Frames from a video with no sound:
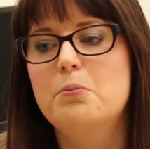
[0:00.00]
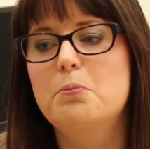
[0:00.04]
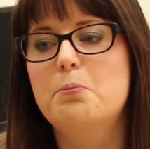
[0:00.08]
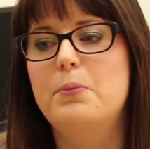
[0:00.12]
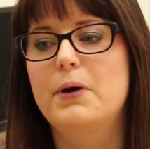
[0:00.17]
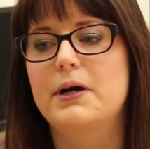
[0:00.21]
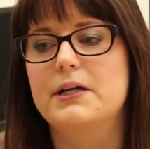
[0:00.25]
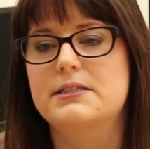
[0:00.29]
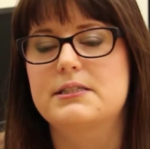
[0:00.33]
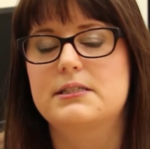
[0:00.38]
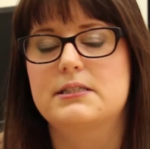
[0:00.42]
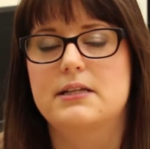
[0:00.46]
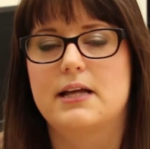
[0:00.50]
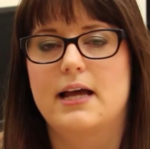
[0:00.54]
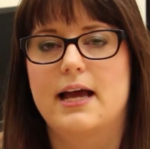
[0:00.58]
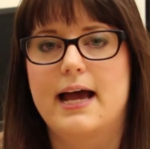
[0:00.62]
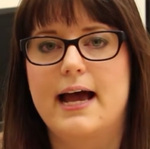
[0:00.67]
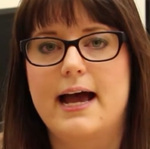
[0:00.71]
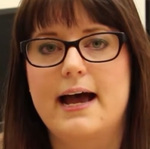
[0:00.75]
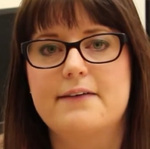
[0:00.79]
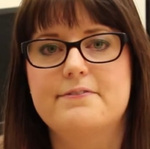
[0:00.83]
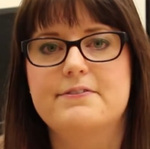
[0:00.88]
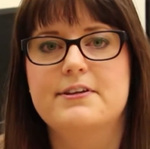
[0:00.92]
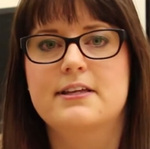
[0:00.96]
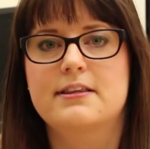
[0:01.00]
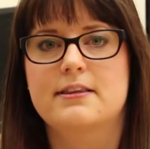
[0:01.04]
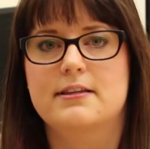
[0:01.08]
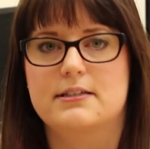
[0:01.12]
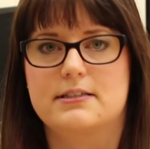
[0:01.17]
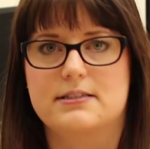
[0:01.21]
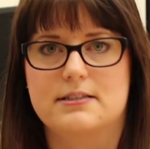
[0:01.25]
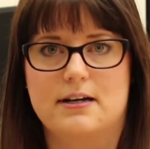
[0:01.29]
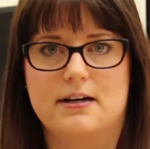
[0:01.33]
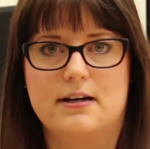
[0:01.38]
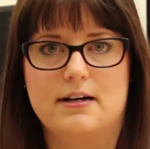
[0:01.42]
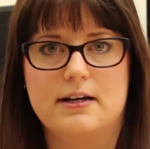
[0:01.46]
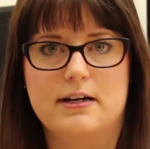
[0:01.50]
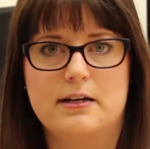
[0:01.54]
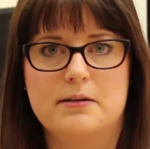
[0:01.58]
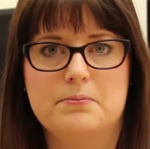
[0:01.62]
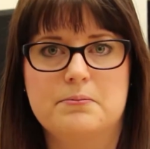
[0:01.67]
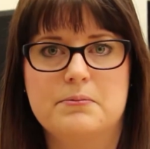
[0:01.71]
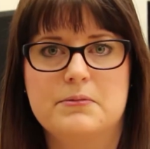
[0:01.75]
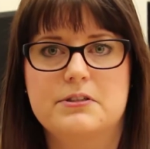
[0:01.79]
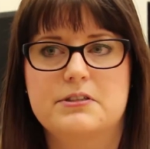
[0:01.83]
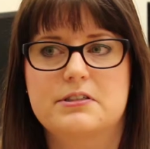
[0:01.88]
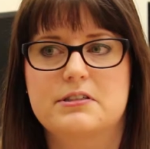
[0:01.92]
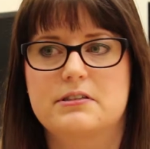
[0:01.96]
But having the
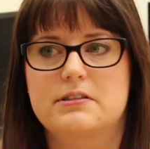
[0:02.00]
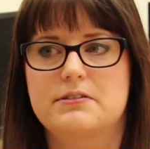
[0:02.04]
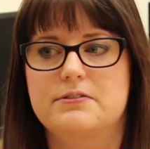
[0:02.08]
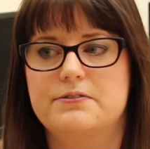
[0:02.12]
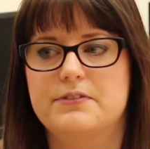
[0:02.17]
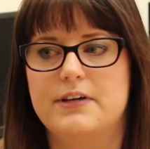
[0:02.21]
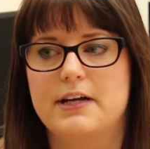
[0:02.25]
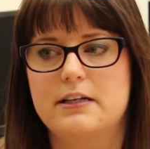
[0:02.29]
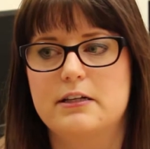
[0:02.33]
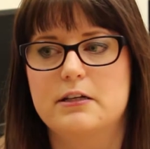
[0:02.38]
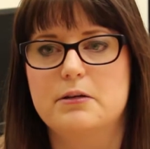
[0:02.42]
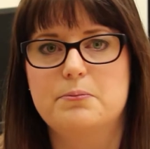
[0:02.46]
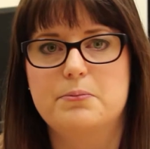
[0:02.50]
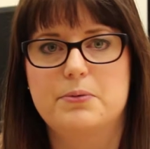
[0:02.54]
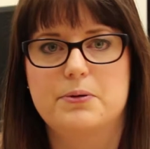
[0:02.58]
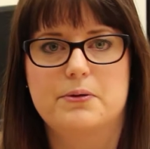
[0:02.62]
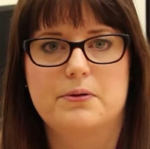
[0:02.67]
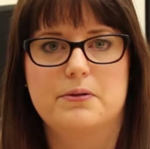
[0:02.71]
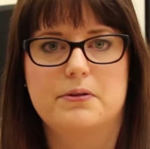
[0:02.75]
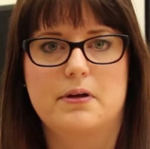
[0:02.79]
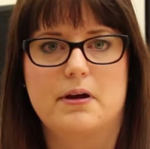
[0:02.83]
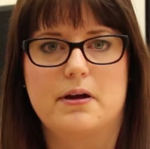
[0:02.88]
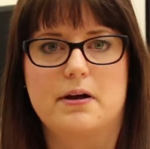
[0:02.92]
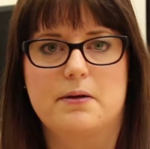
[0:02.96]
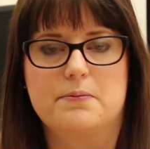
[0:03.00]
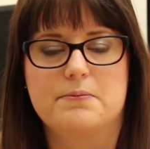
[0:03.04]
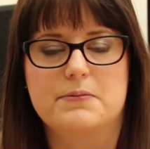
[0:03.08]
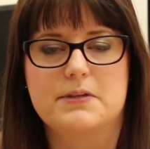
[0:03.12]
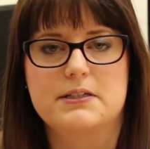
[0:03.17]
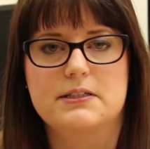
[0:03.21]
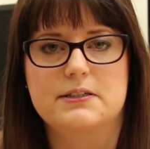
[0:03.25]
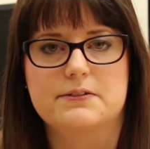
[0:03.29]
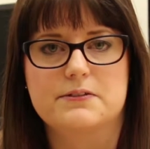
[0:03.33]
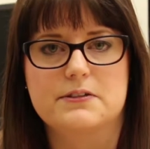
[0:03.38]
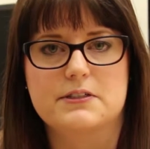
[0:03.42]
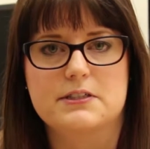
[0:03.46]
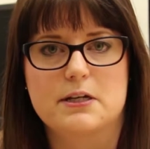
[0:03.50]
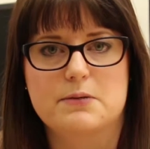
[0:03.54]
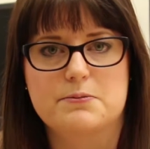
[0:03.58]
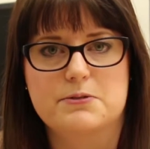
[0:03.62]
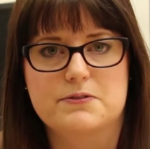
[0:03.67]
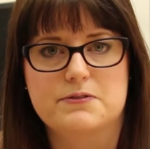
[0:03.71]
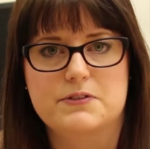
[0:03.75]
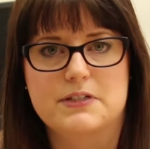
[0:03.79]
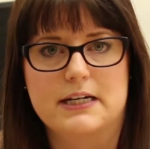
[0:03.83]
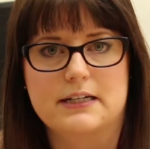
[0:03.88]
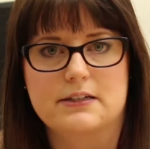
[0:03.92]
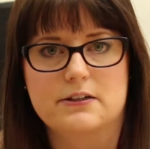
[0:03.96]
time to develop the different types
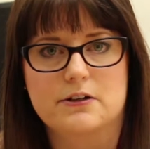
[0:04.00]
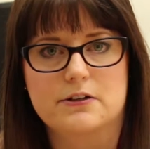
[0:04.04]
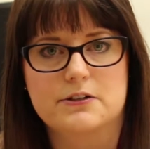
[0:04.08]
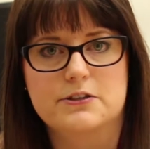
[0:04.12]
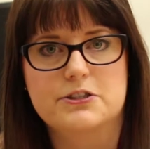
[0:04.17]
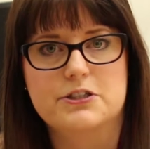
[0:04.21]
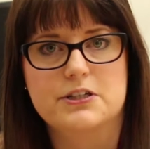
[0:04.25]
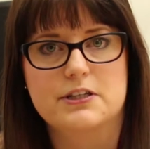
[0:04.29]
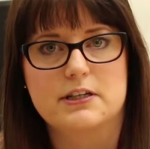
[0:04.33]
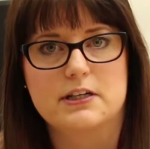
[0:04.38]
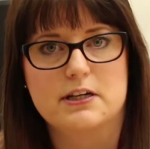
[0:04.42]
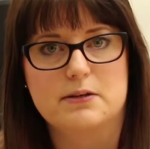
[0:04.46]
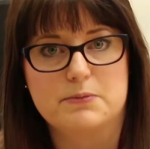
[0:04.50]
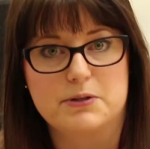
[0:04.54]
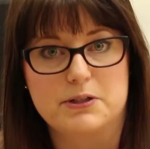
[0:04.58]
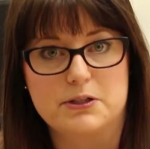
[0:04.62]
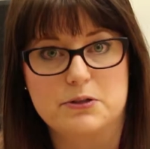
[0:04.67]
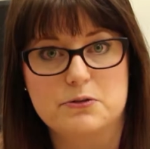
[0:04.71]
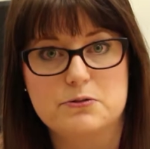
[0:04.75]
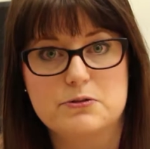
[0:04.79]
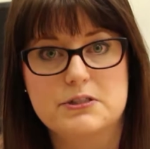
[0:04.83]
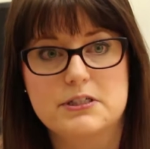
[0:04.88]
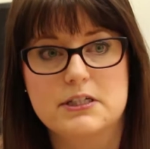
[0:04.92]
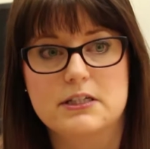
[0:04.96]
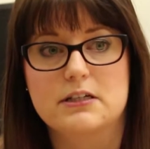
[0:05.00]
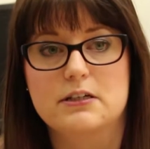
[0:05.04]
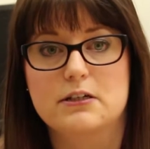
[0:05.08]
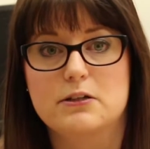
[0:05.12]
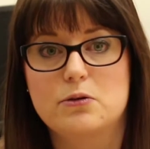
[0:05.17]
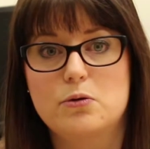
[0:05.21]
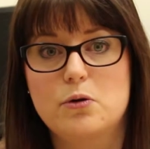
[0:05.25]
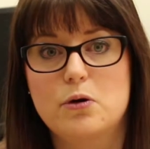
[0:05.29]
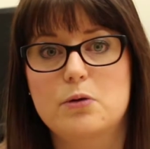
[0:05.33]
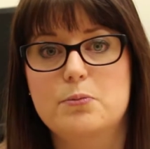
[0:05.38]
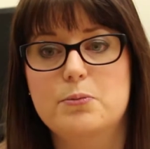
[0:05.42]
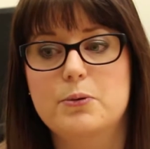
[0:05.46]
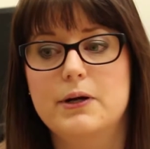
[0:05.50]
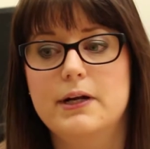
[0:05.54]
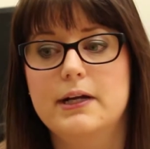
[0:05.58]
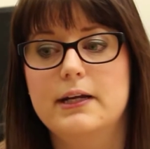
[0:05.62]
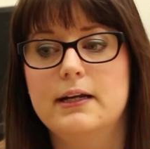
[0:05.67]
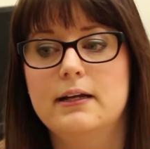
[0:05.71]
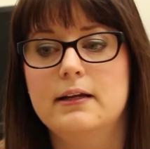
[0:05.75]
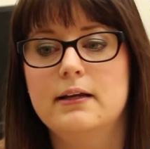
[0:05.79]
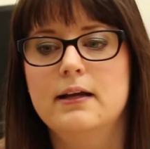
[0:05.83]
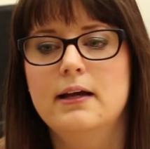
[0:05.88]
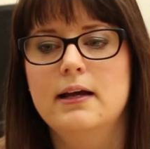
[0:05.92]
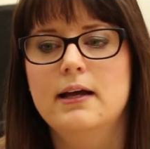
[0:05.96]
of technology that I've been using and
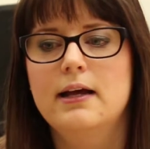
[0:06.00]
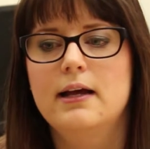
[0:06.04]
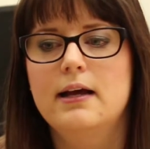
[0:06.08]
incorporating,